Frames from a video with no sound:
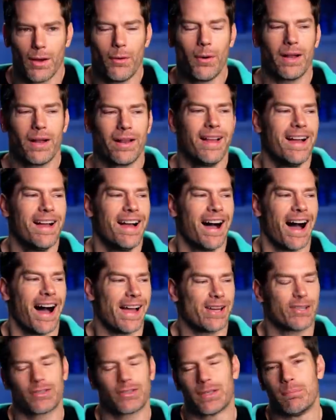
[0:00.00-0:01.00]
Well,
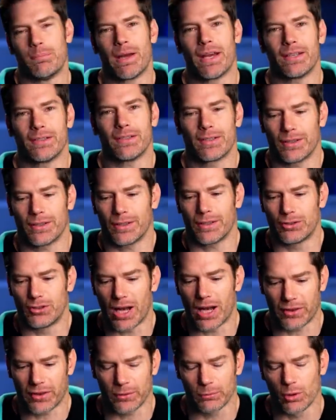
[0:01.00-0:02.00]
I actually met uh,
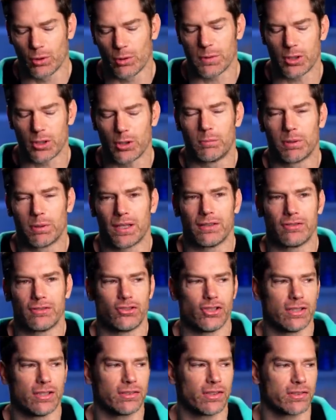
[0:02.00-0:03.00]
Jonathan Roumie, who plays
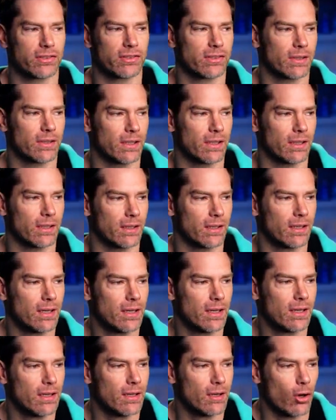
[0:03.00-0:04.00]
Jesus, uh,
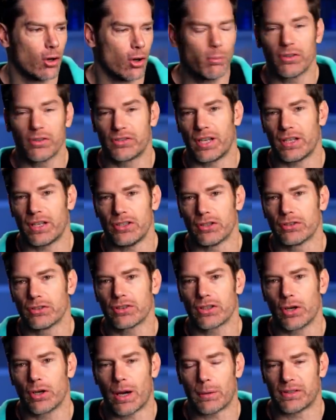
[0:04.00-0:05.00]
almost 10 years
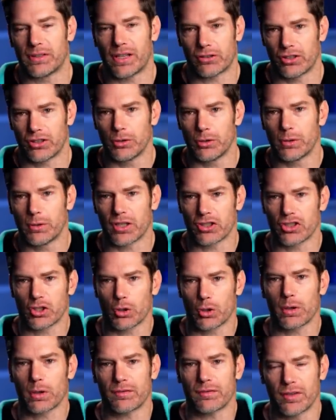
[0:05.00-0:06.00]
ago. I was actually doing a
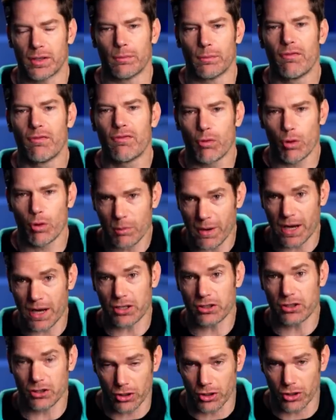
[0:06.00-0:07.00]
short film for my
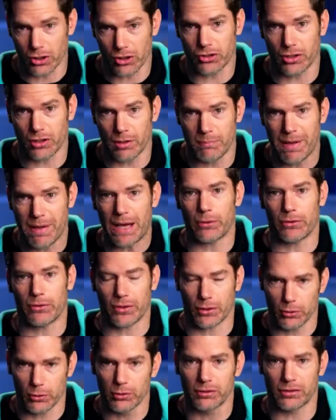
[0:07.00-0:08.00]
church about
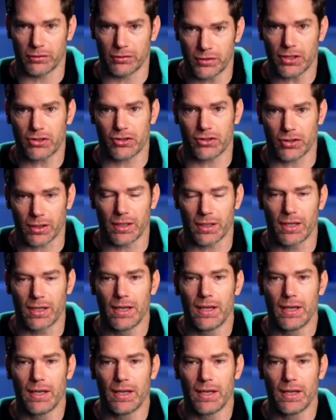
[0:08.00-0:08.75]
the crucifixion.